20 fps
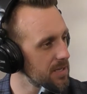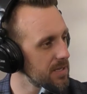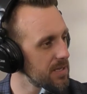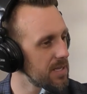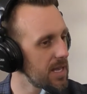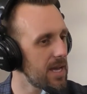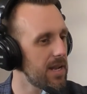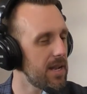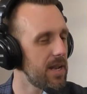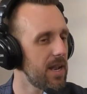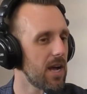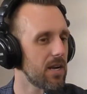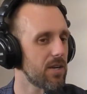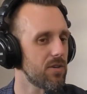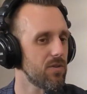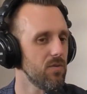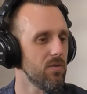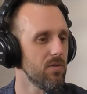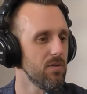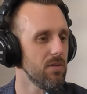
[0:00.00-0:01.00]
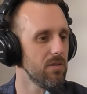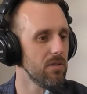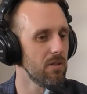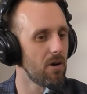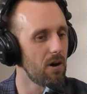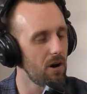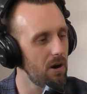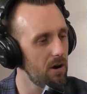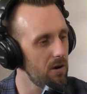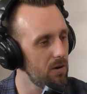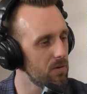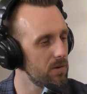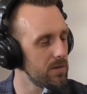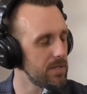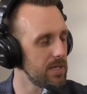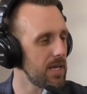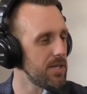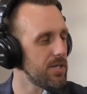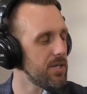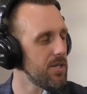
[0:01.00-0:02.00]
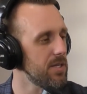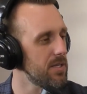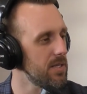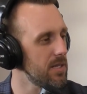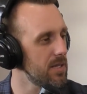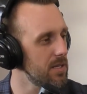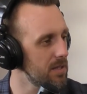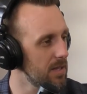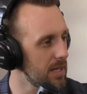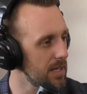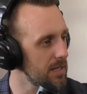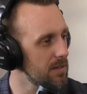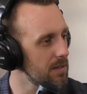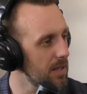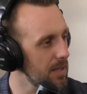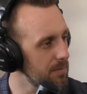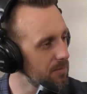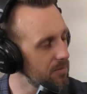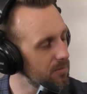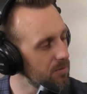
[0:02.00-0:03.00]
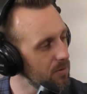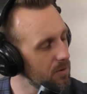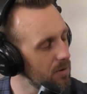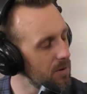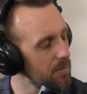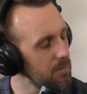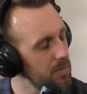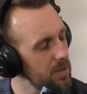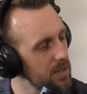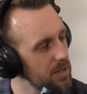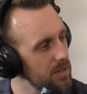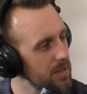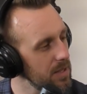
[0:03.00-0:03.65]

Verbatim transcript: is that an actual law or is that just like like before? men